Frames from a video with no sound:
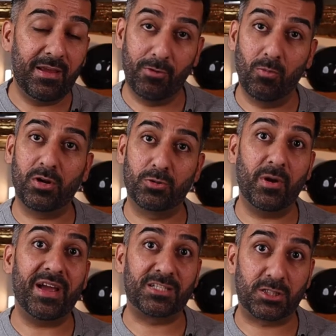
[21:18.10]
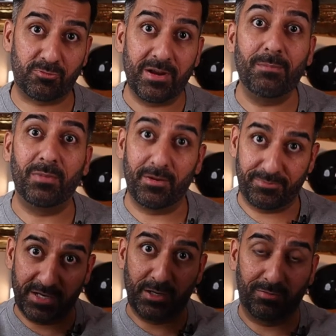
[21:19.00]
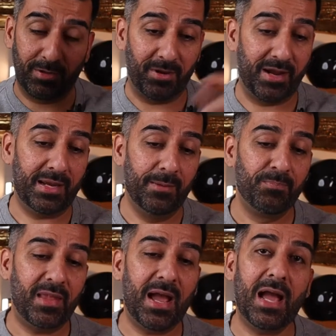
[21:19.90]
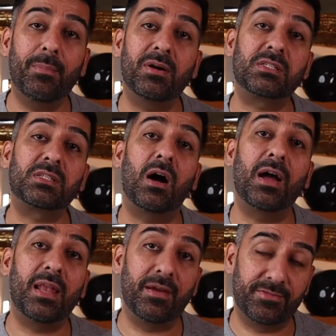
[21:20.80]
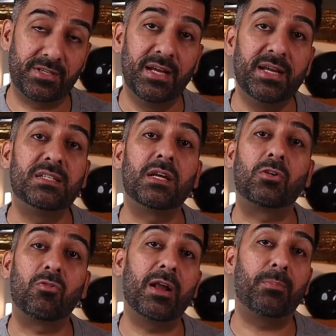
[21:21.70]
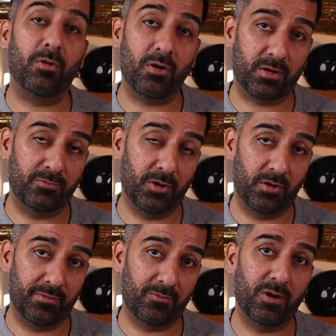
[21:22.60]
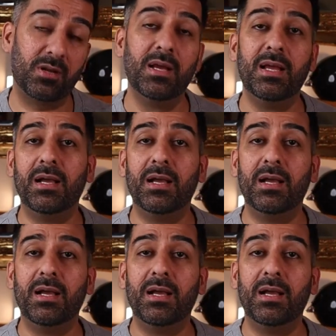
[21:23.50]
If you want to do extreme lifting of the bike, ABBA Skylift is a great product for your loved one.